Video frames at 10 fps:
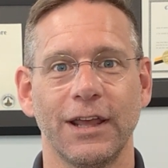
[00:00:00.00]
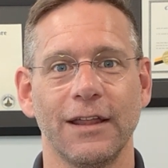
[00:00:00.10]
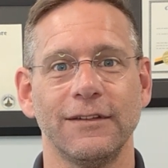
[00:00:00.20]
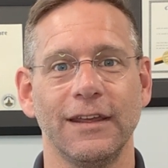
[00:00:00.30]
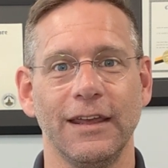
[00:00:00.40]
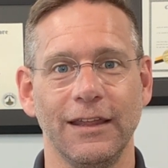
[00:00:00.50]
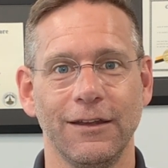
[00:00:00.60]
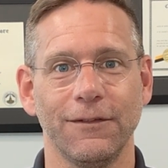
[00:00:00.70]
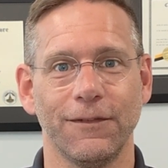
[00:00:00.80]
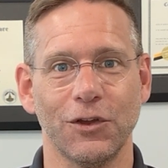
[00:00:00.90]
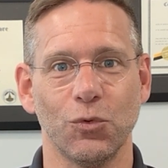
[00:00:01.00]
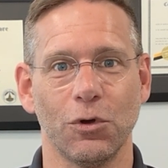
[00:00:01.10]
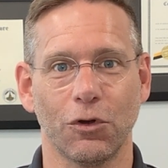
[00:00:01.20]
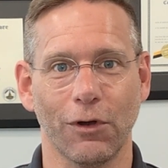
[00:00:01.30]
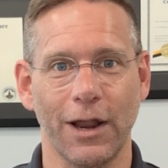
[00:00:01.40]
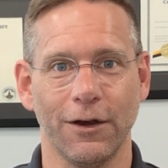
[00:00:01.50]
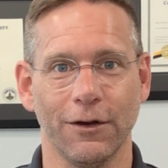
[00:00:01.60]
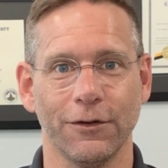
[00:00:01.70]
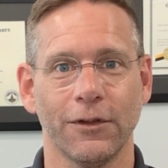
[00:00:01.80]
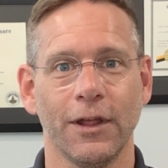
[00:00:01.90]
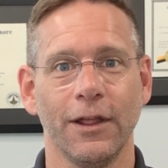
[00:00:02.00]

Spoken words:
against individual creditors.